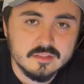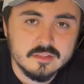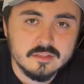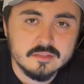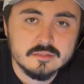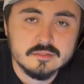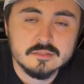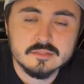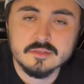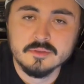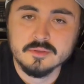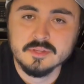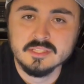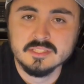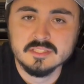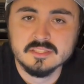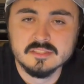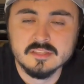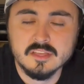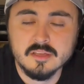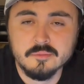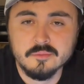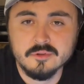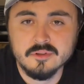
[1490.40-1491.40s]
So in
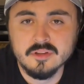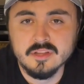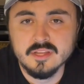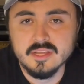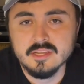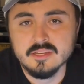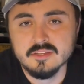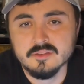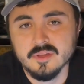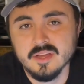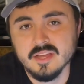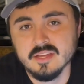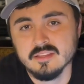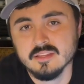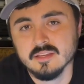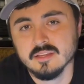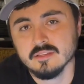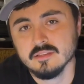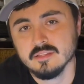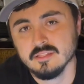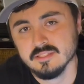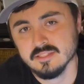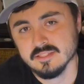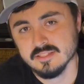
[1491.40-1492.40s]
summary, do I think
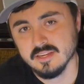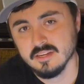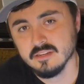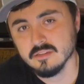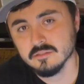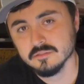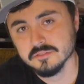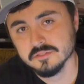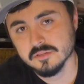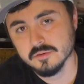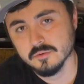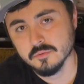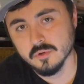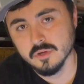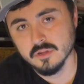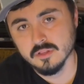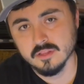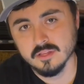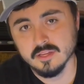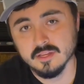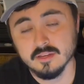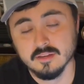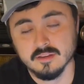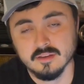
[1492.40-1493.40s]
these arrows are worth
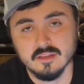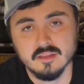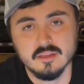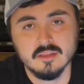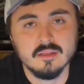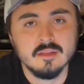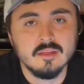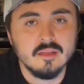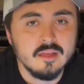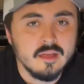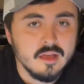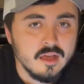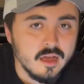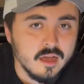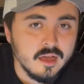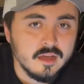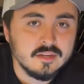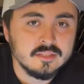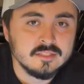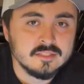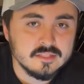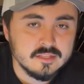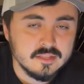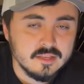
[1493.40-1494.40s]
it?
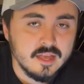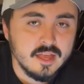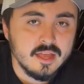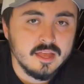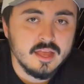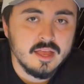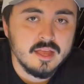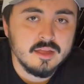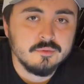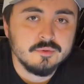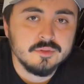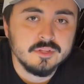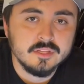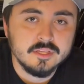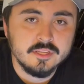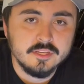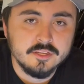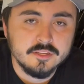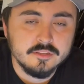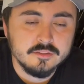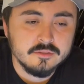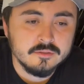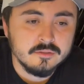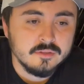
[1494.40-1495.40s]
Honestly, I really
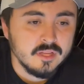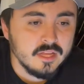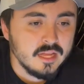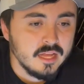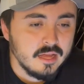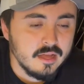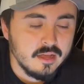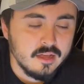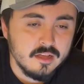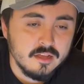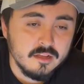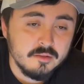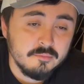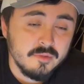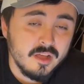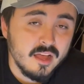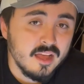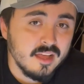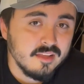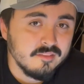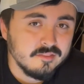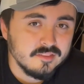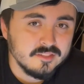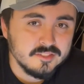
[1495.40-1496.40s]
do.
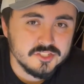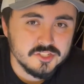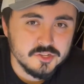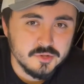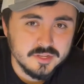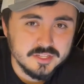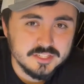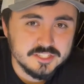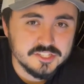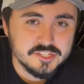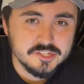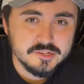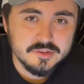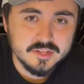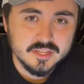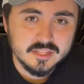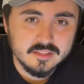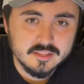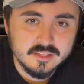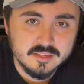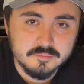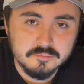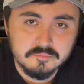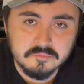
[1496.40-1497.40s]
I've enjoyed shooting
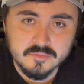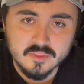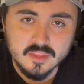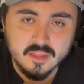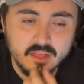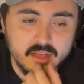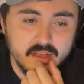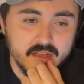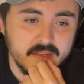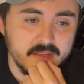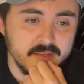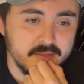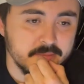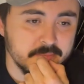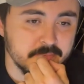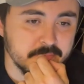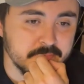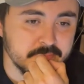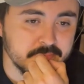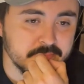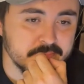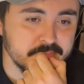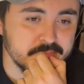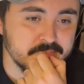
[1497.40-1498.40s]
them.
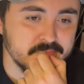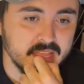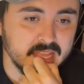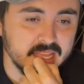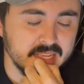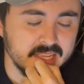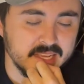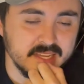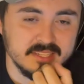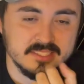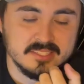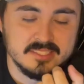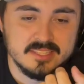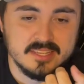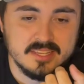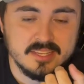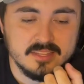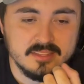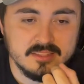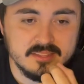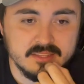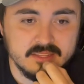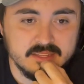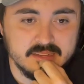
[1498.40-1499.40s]
I gotta say
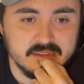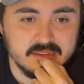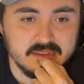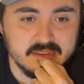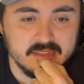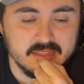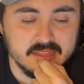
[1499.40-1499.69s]
that